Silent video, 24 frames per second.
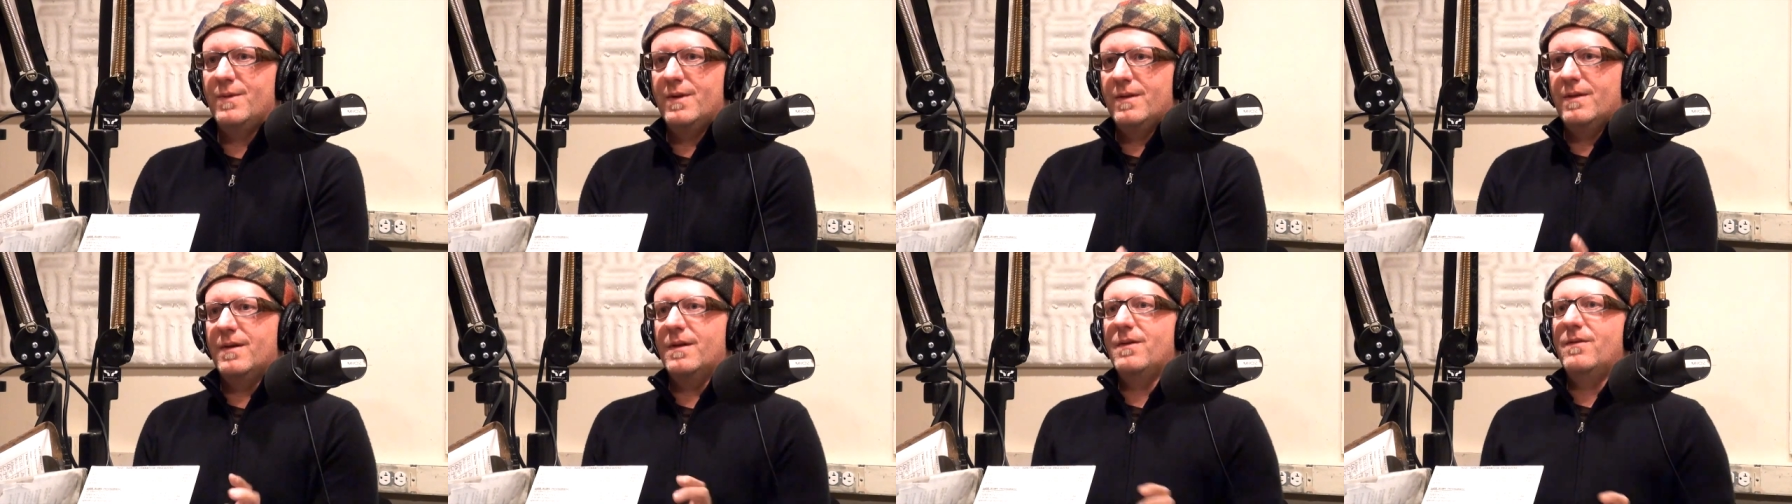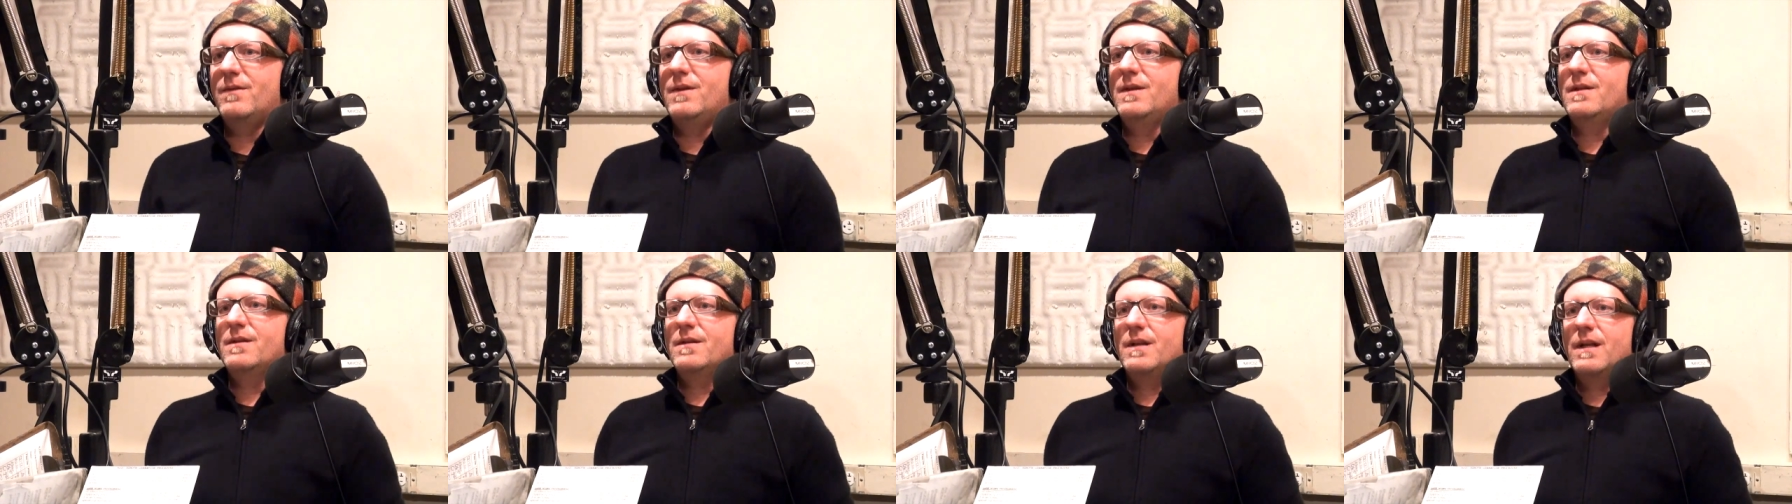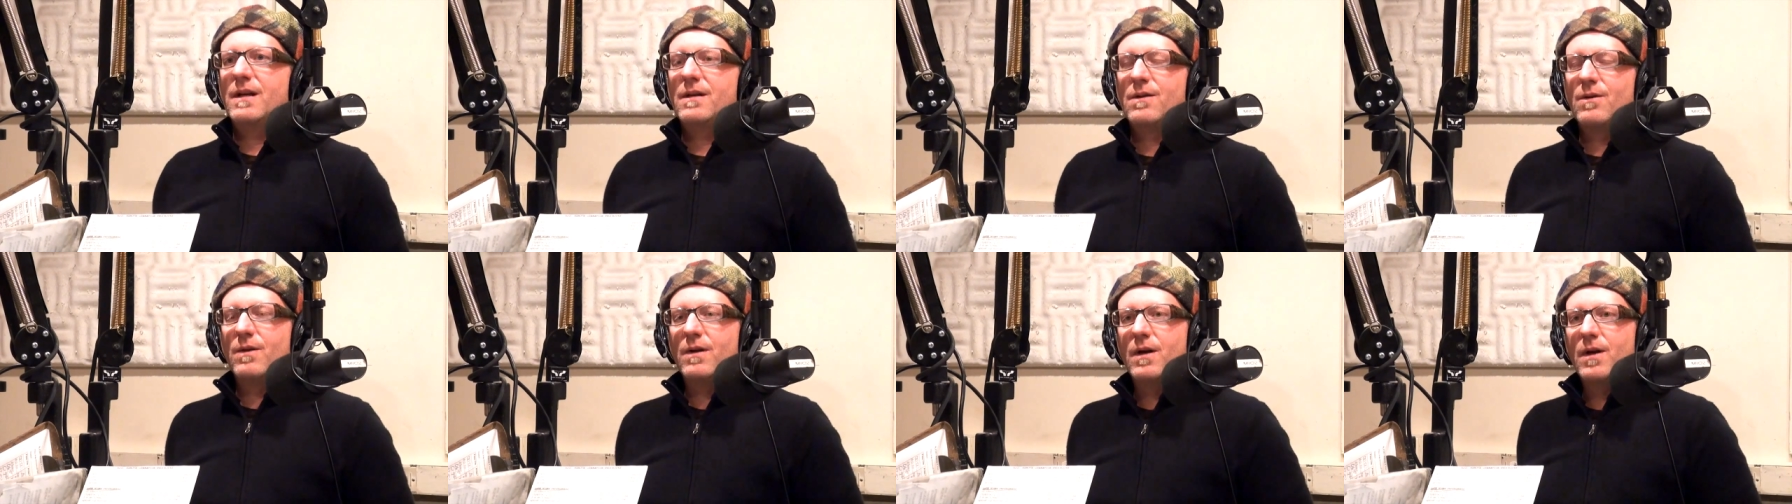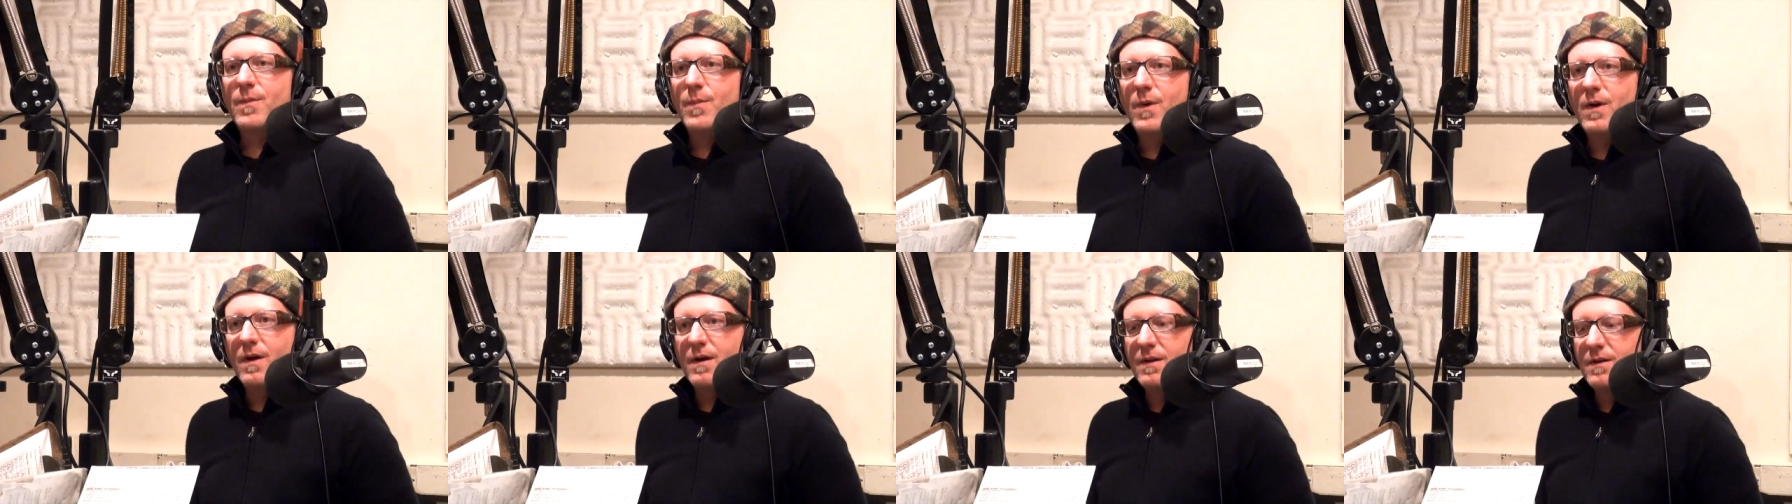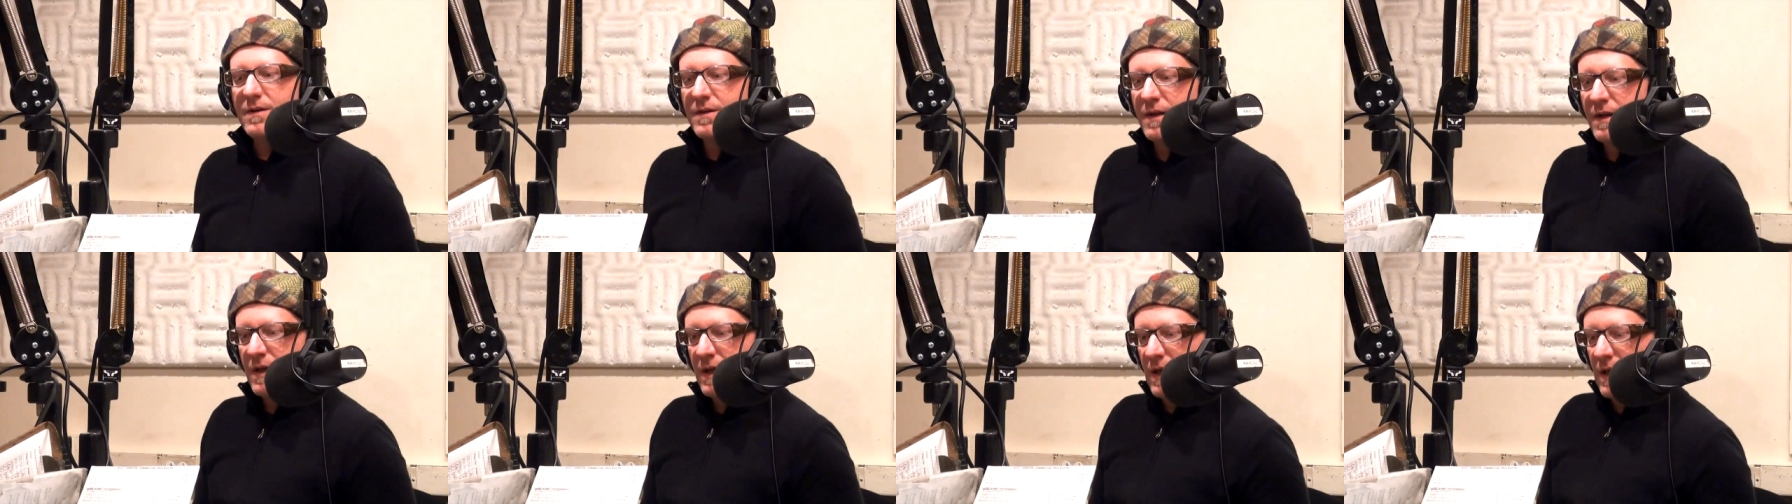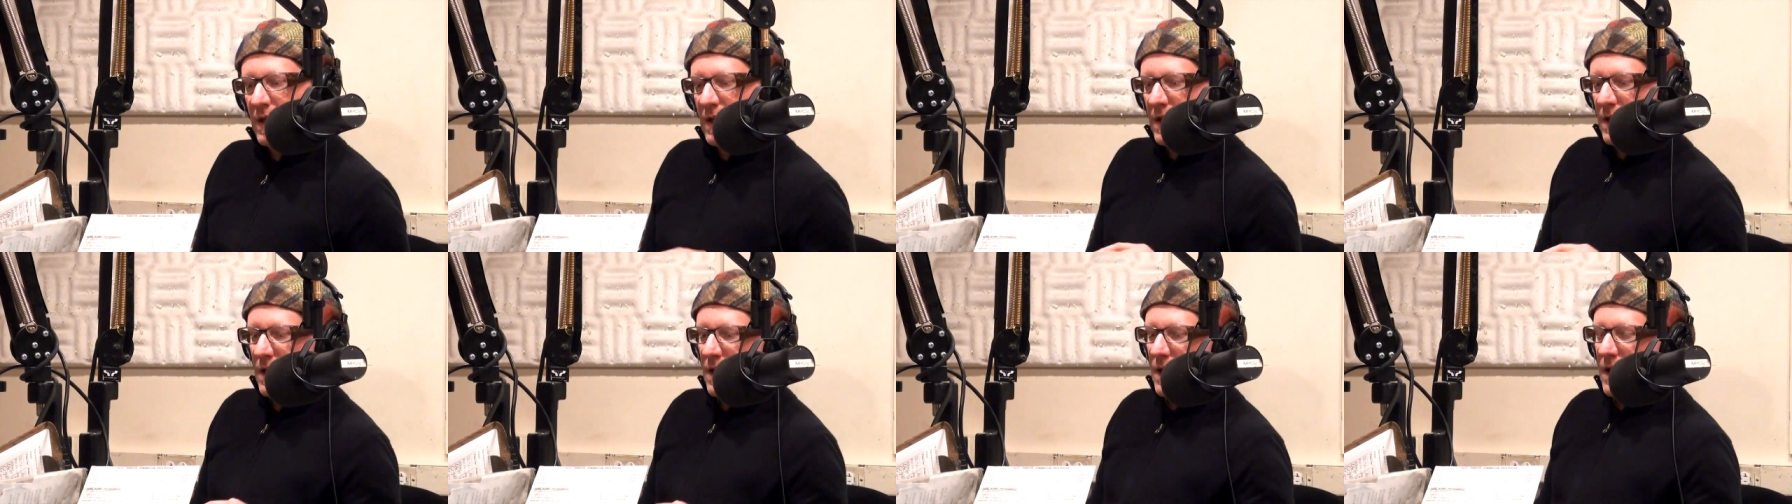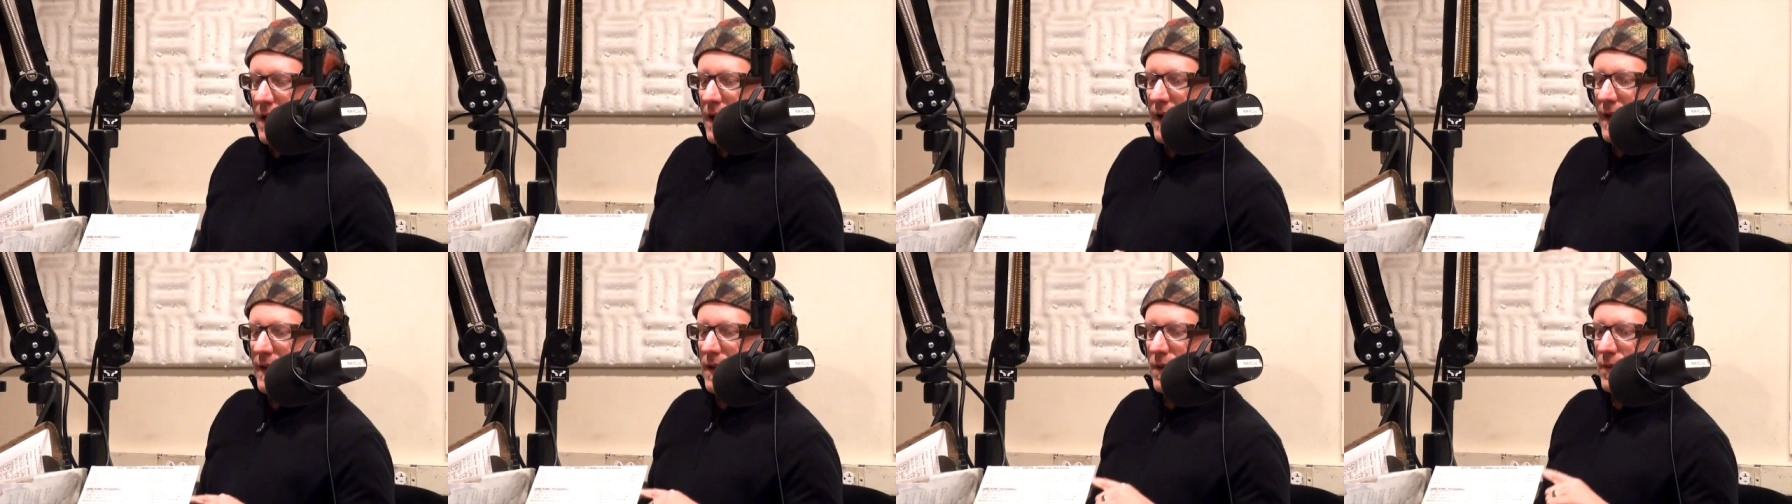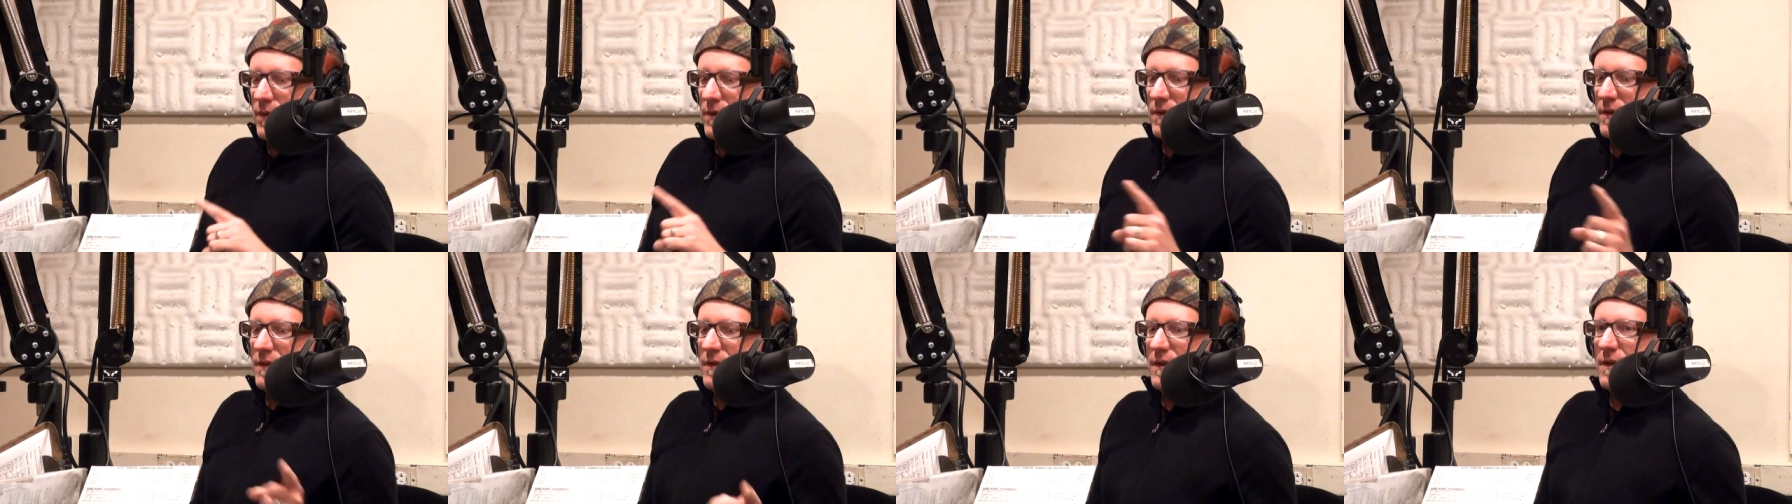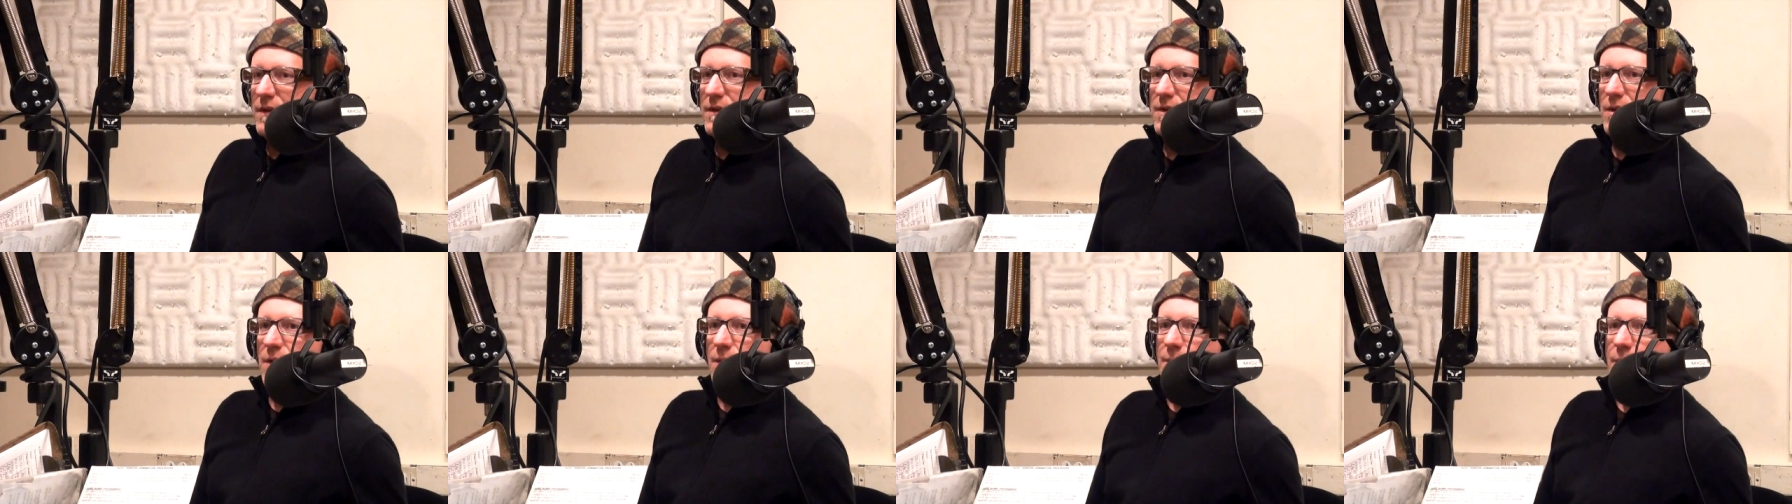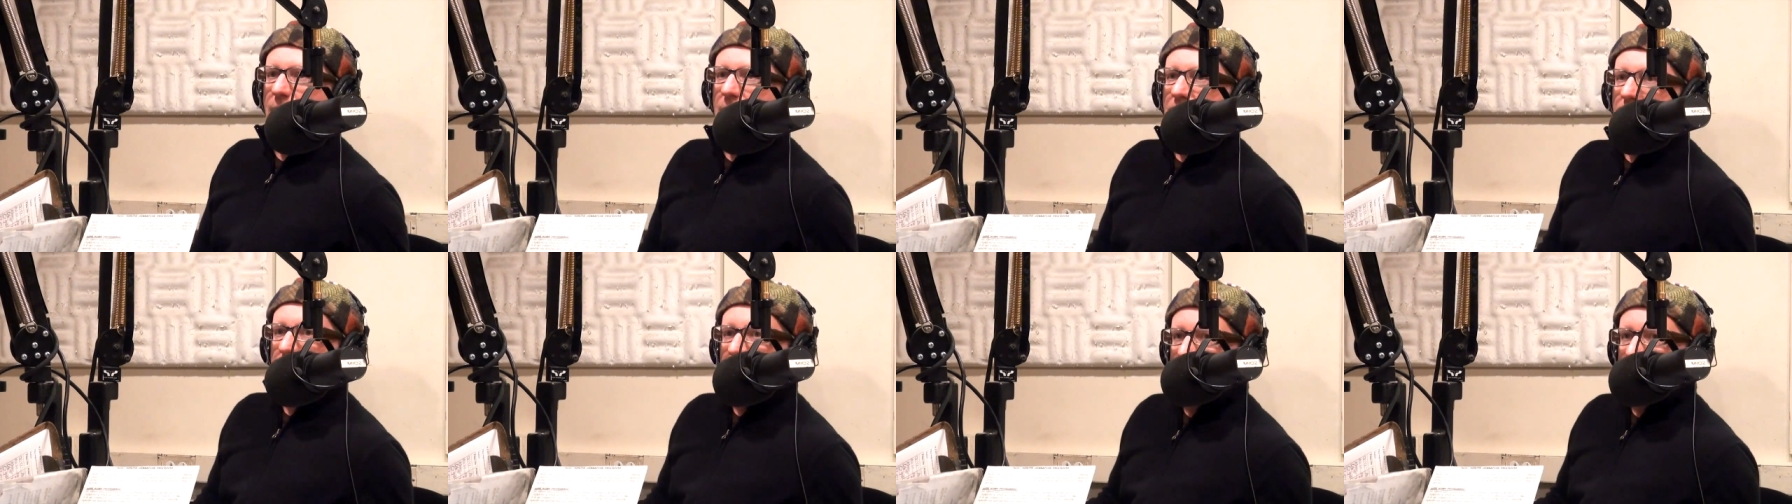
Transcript: with all these electronic parts. And there was a sister. And then